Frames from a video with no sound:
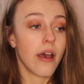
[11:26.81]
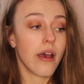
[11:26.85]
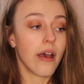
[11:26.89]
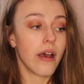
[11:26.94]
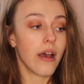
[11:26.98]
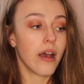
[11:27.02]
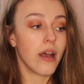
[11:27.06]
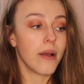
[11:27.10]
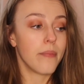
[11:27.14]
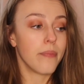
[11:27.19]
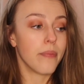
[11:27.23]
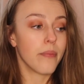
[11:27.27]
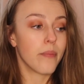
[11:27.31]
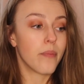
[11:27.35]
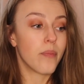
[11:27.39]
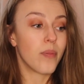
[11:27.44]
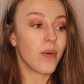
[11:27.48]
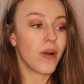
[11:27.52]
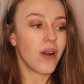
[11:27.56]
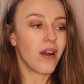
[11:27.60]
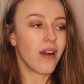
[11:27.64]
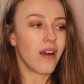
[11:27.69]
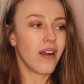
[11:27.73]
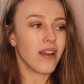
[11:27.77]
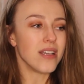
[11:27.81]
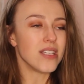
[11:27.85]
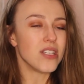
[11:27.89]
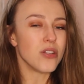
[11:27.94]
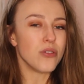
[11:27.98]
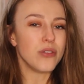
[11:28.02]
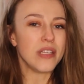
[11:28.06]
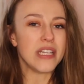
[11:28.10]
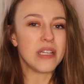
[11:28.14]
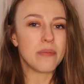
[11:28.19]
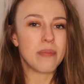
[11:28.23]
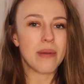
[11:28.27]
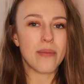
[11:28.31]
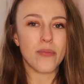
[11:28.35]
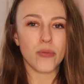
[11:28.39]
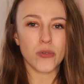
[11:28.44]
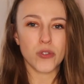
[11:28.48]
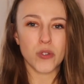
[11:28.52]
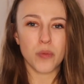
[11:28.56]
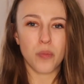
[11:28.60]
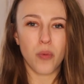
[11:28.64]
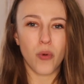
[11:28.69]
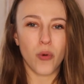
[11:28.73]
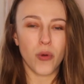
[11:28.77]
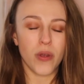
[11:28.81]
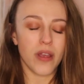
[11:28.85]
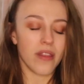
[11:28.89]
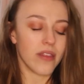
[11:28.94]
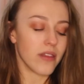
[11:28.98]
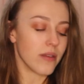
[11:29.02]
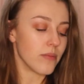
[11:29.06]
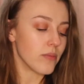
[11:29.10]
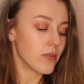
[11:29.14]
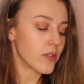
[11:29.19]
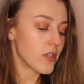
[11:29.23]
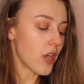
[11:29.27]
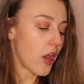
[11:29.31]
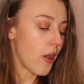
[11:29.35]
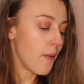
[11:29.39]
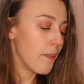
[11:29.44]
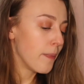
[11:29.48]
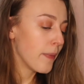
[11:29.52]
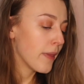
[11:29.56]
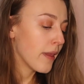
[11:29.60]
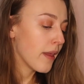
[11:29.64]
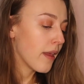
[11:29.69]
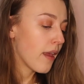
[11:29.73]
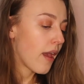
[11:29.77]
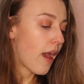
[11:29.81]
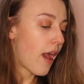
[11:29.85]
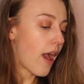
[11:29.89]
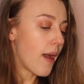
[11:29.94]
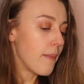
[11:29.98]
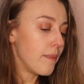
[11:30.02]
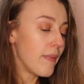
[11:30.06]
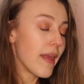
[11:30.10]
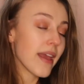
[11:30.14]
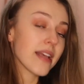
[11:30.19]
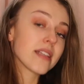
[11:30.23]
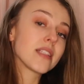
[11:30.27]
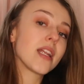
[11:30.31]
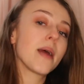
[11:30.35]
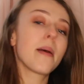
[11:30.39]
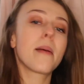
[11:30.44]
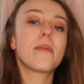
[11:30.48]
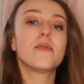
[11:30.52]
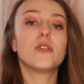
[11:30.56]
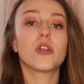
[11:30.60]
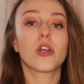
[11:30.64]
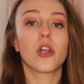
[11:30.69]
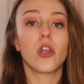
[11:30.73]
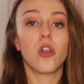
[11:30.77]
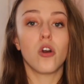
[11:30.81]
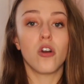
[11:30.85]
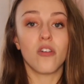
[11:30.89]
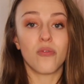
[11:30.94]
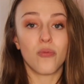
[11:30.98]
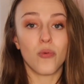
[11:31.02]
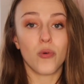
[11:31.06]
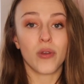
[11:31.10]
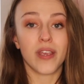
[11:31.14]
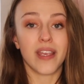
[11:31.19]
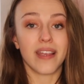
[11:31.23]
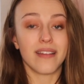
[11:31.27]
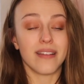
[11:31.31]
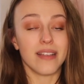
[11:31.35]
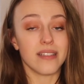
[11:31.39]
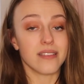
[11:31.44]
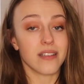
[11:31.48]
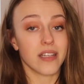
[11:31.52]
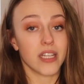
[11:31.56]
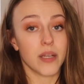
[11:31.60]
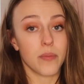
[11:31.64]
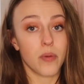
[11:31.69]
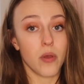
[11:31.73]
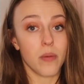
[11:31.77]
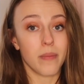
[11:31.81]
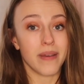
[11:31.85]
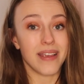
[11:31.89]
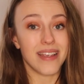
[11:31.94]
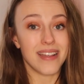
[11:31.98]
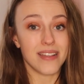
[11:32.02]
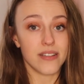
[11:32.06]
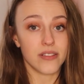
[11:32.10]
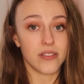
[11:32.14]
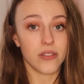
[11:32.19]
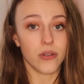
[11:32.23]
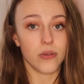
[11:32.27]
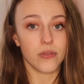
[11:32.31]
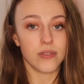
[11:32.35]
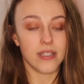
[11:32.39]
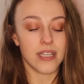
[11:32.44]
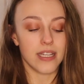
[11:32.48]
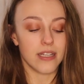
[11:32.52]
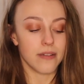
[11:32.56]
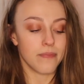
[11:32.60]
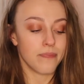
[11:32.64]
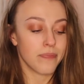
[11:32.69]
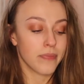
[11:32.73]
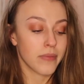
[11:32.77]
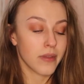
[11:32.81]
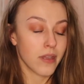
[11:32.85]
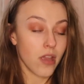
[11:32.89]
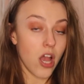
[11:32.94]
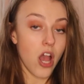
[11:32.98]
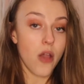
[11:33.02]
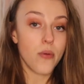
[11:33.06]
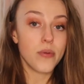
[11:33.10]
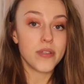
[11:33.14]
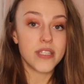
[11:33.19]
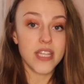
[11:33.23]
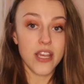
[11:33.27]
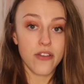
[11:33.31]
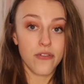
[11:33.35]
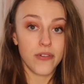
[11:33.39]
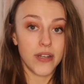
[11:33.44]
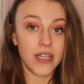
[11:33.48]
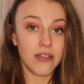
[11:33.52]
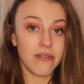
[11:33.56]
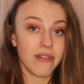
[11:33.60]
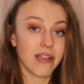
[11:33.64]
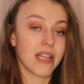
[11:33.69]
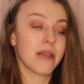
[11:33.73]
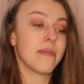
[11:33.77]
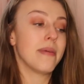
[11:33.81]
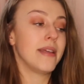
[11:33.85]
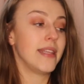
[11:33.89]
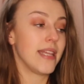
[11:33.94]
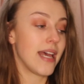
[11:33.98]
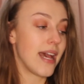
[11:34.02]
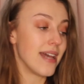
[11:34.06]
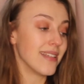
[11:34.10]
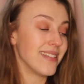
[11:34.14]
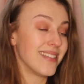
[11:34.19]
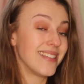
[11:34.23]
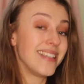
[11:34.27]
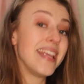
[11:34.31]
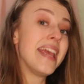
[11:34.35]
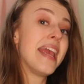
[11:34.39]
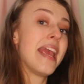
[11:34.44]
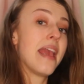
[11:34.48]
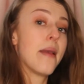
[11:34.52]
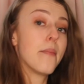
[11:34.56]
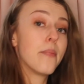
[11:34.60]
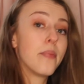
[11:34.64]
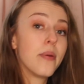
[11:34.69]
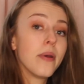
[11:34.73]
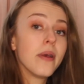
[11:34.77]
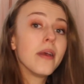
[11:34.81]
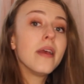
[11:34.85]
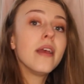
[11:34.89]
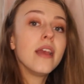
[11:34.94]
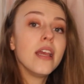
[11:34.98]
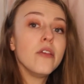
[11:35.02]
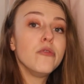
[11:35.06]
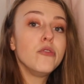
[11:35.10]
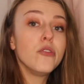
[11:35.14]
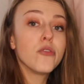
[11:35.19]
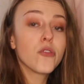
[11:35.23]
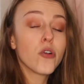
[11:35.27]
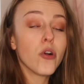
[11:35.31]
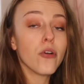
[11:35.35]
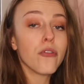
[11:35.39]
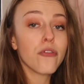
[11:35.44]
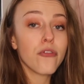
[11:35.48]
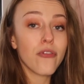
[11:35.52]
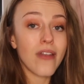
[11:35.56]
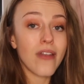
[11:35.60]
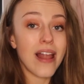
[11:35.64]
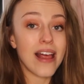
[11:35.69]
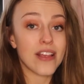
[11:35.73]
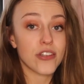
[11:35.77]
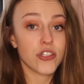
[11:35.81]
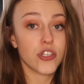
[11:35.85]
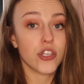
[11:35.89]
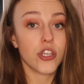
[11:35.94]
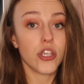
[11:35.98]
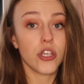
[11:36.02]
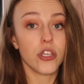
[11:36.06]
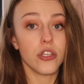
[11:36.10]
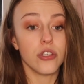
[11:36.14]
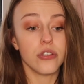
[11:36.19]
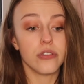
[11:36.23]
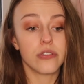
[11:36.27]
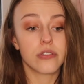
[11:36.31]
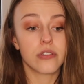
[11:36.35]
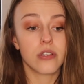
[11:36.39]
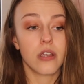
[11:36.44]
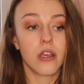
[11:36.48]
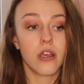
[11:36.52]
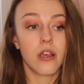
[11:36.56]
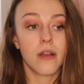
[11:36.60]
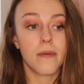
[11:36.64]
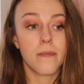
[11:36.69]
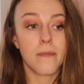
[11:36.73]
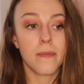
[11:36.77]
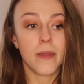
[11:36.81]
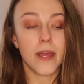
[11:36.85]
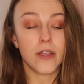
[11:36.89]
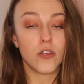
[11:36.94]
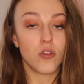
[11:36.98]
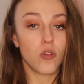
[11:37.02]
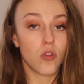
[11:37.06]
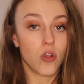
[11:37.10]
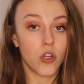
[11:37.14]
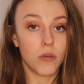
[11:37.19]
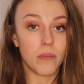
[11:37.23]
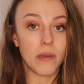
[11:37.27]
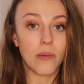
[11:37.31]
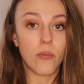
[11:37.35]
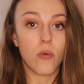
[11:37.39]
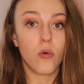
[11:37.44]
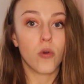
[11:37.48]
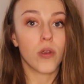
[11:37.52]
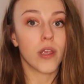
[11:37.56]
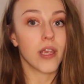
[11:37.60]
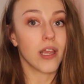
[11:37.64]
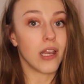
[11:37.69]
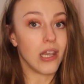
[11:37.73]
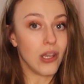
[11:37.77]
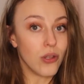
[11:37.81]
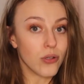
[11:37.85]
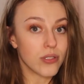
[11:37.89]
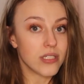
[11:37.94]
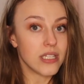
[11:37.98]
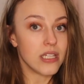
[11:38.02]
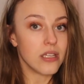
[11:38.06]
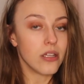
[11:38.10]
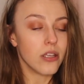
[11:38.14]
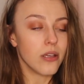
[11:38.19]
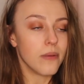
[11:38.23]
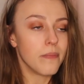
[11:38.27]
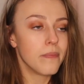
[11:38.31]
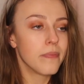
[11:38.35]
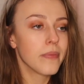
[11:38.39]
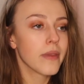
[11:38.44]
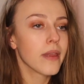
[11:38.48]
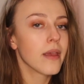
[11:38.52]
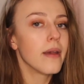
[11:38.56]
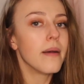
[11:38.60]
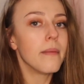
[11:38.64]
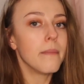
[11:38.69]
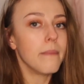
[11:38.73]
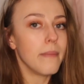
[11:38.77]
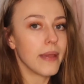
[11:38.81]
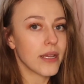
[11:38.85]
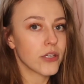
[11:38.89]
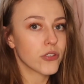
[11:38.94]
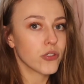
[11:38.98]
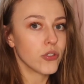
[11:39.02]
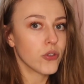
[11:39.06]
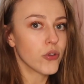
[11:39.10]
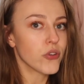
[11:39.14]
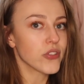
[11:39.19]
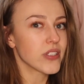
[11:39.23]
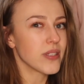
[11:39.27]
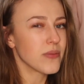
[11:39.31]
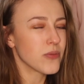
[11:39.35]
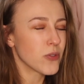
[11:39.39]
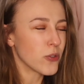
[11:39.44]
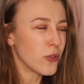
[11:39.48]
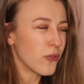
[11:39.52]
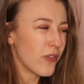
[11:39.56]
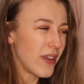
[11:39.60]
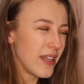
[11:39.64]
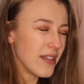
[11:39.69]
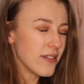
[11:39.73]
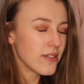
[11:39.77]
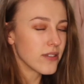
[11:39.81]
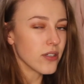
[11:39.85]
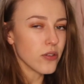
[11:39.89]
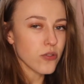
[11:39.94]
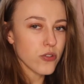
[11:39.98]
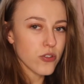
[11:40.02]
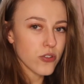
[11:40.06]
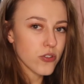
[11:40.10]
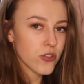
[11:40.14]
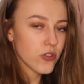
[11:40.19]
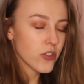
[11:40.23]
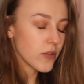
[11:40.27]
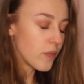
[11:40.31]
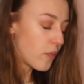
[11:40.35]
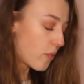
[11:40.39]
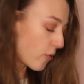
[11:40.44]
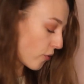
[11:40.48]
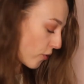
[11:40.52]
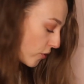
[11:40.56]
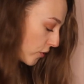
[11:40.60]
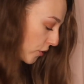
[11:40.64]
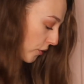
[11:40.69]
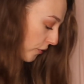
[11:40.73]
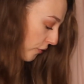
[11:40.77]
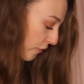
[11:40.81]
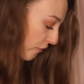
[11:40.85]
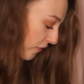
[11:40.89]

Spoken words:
but I do need a bit more support in them. So next time I'm doing a lot of walking in these, I'm going to put my insoles in. I would definitely recommend that as a tip. If you've got flat shoes and you're going to be walking a lot in them, make sure you've got some sort of insole just to support your